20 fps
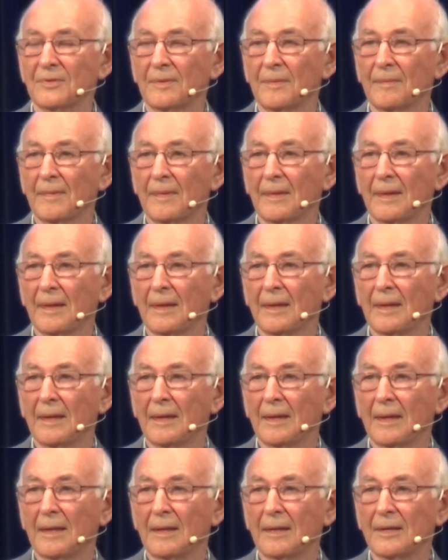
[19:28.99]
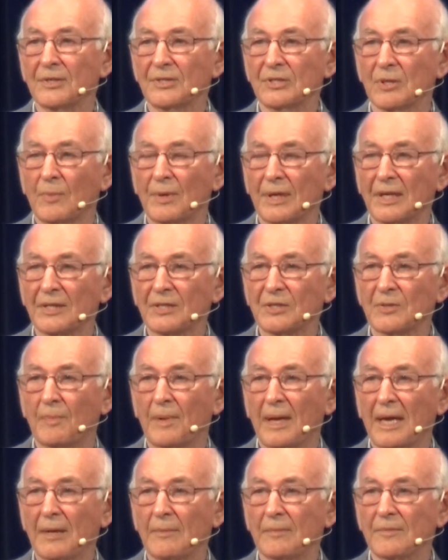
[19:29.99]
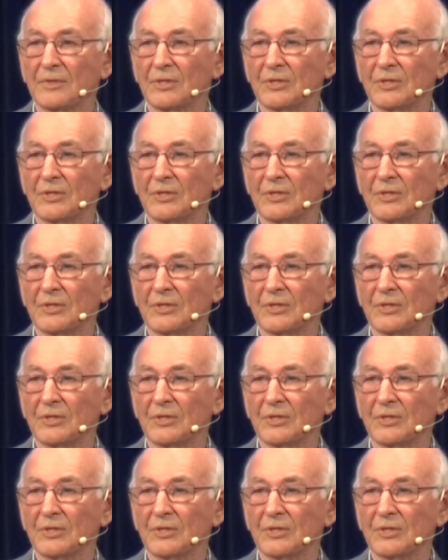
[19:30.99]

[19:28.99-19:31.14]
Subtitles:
And as someone explained,